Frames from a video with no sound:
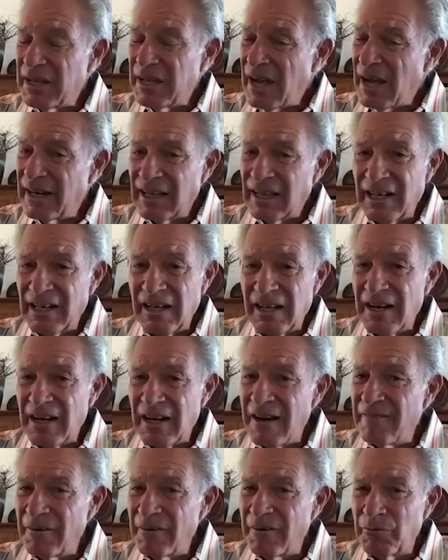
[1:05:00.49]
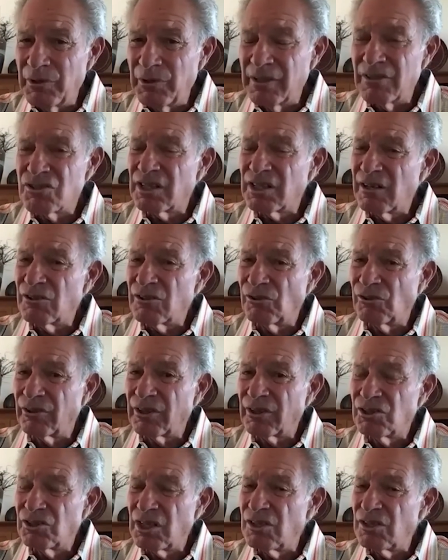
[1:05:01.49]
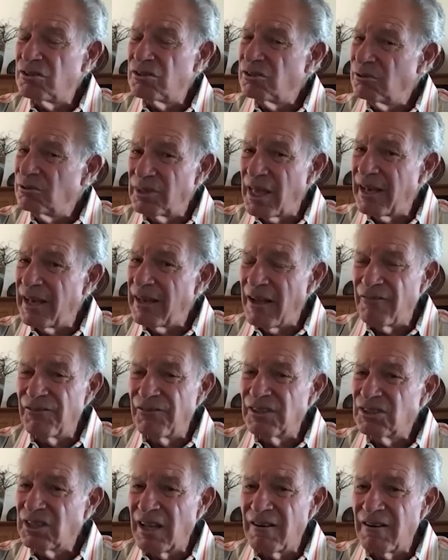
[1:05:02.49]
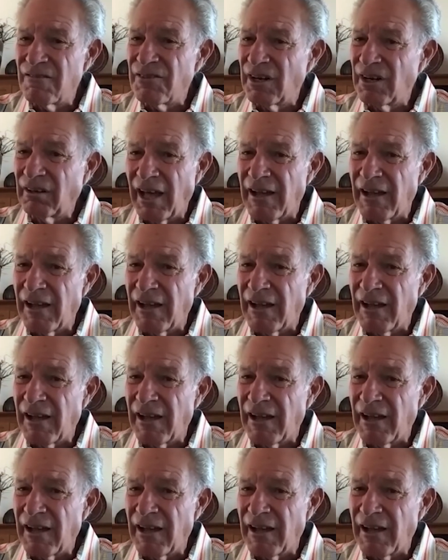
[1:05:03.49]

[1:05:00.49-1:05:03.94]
and we got to get everyone in our sales organization doing that every day of